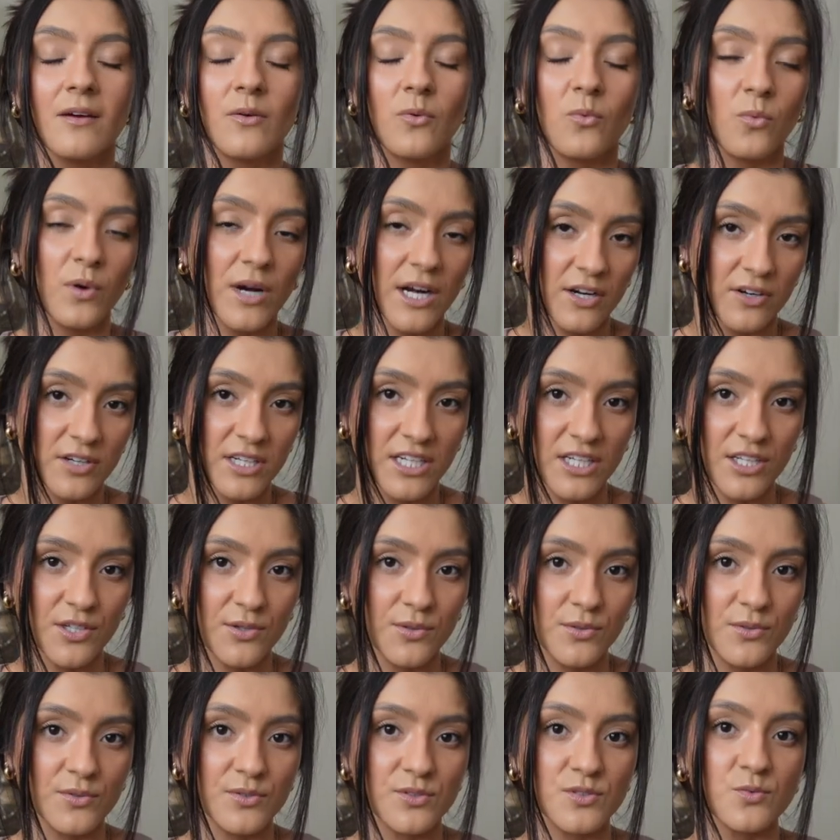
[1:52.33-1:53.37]
Wear
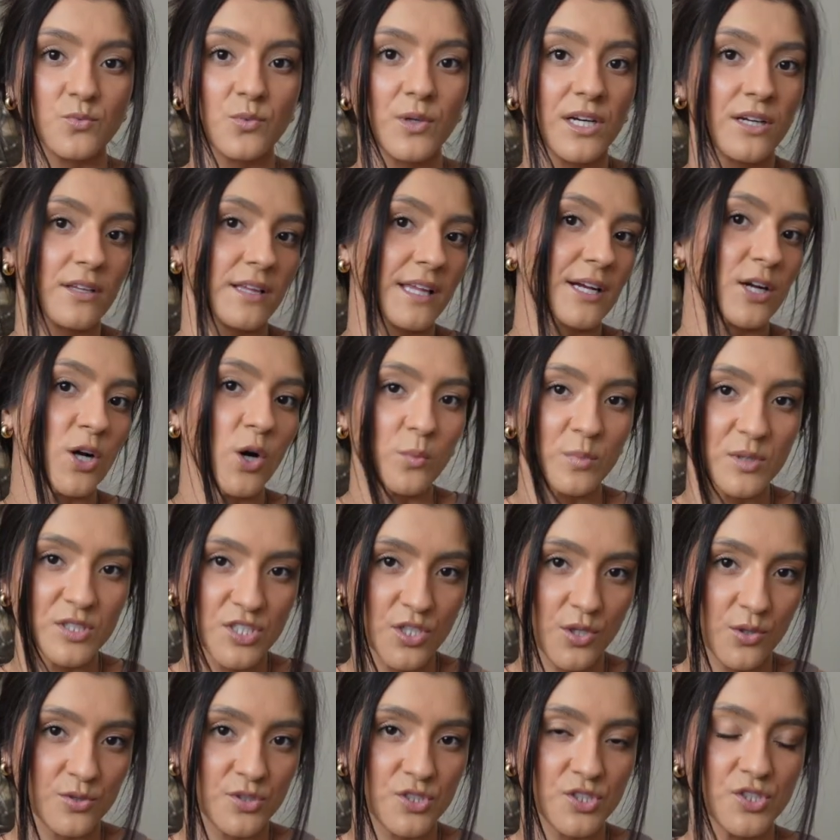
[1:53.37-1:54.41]
heels, wear like
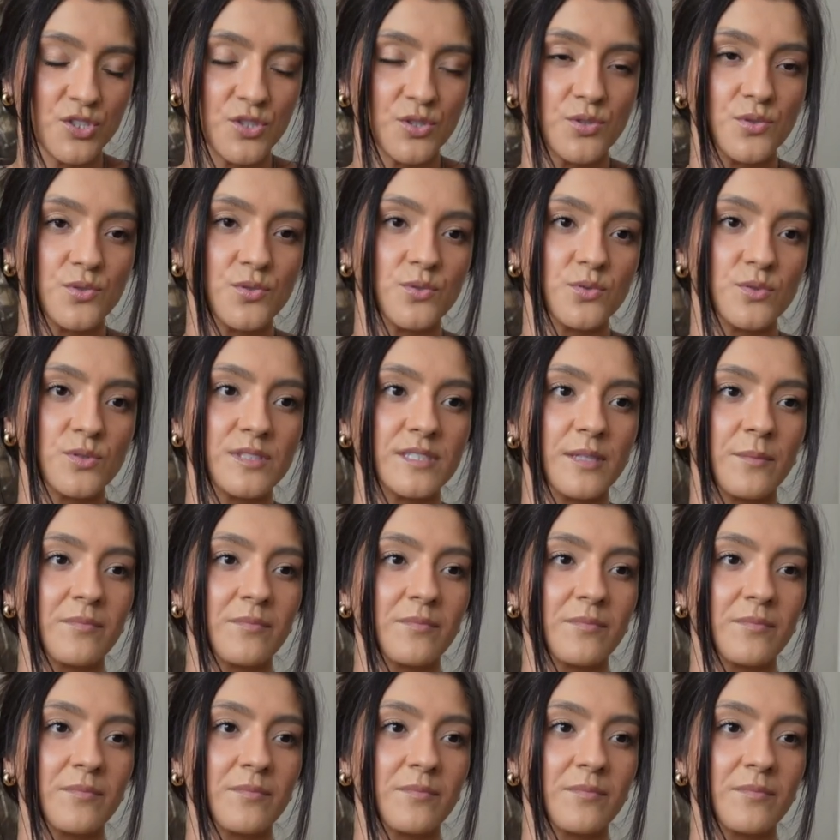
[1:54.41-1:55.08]
open-toed shoes.